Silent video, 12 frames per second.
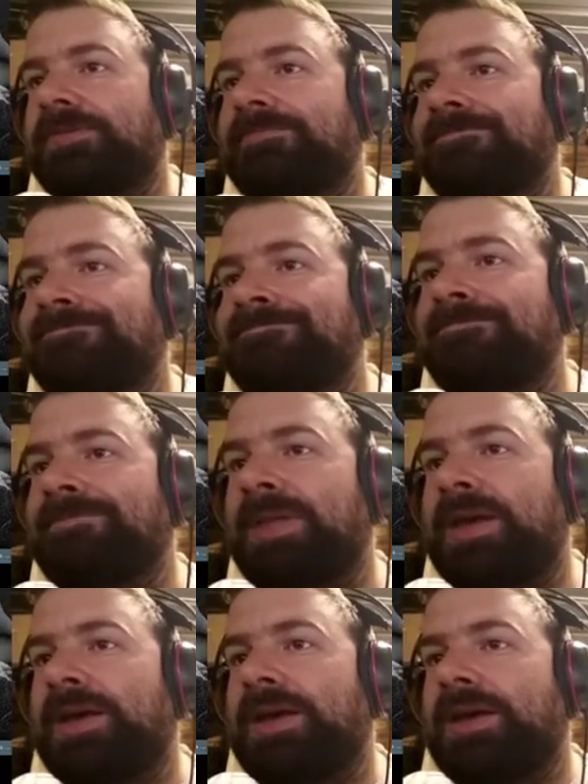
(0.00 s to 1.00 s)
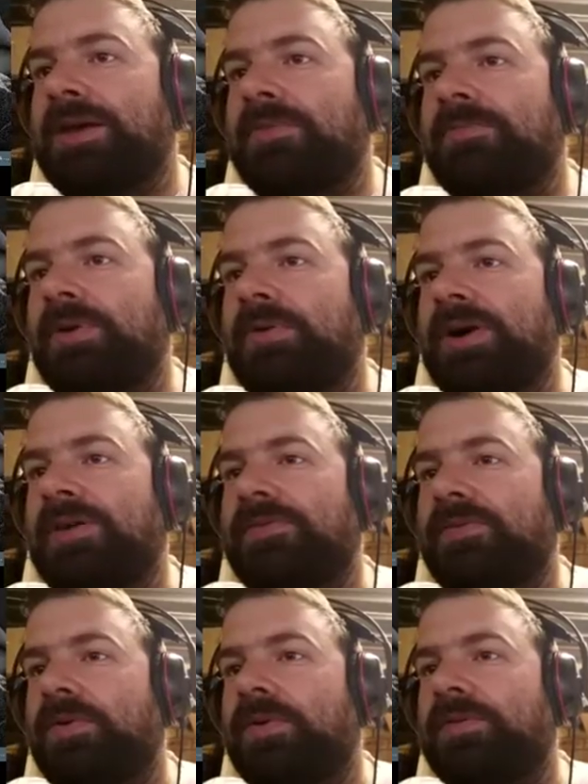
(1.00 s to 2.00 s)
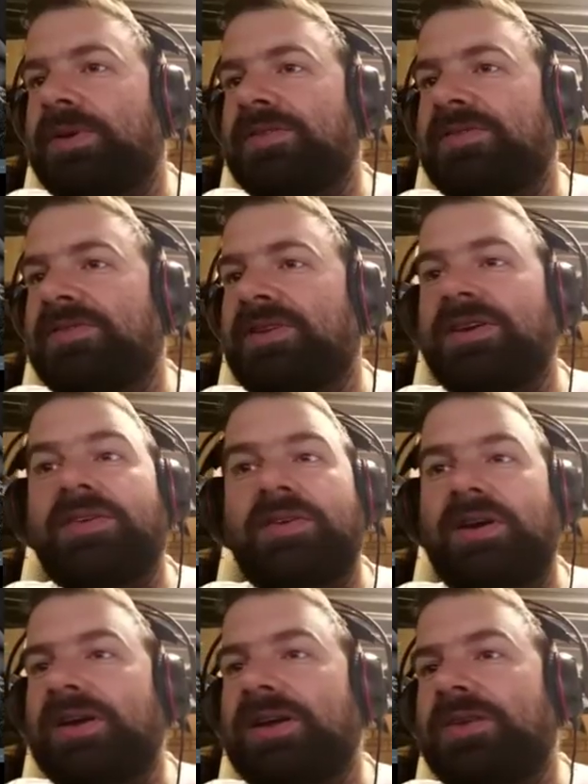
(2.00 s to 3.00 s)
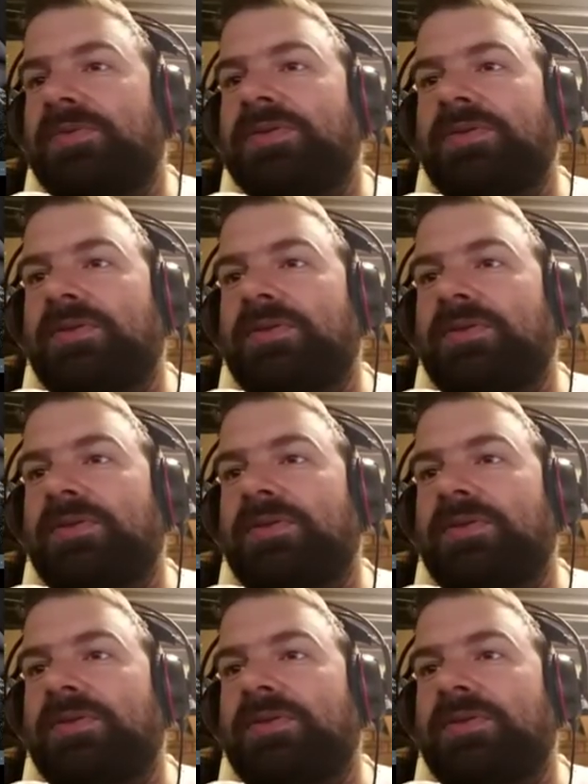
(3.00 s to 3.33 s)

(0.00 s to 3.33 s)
But Gio, what did you think of the Lion King movie? You know what?